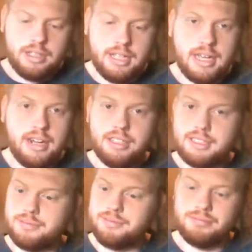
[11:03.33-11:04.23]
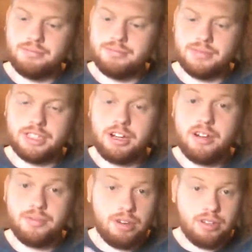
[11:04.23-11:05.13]
that's,
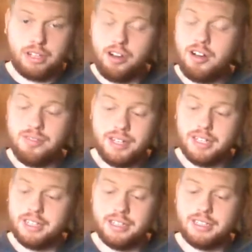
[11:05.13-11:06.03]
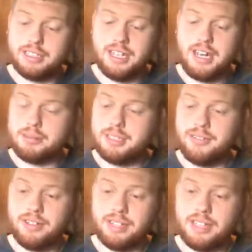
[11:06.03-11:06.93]
sorry for all the coughing and the stops and
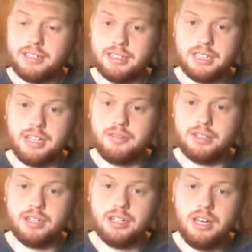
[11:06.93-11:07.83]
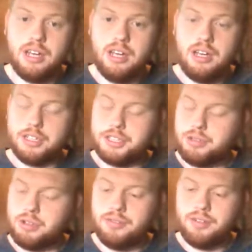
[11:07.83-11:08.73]
everything. It's kind of a
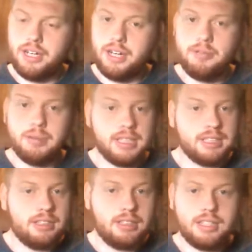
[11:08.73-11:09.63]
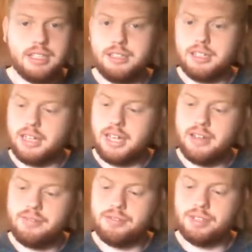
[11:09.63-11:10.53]
shorter video, but that's all I
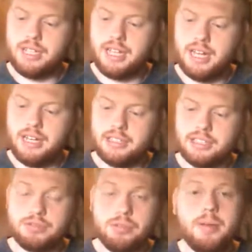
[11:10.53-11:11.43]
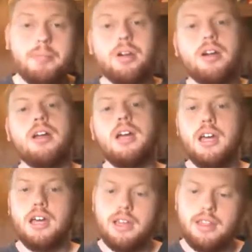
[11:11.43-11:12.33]
have for today. And just remember
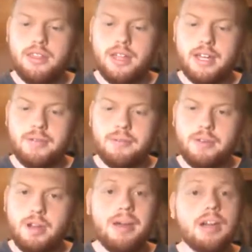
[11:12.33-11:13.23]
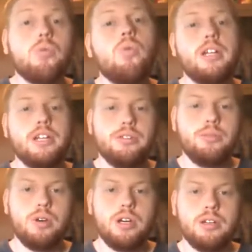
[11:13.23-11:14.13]
that no matter what
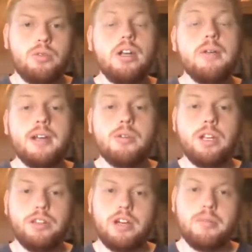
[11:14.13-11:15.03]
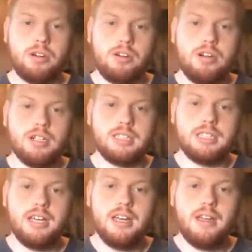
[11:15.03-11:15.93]
you come across,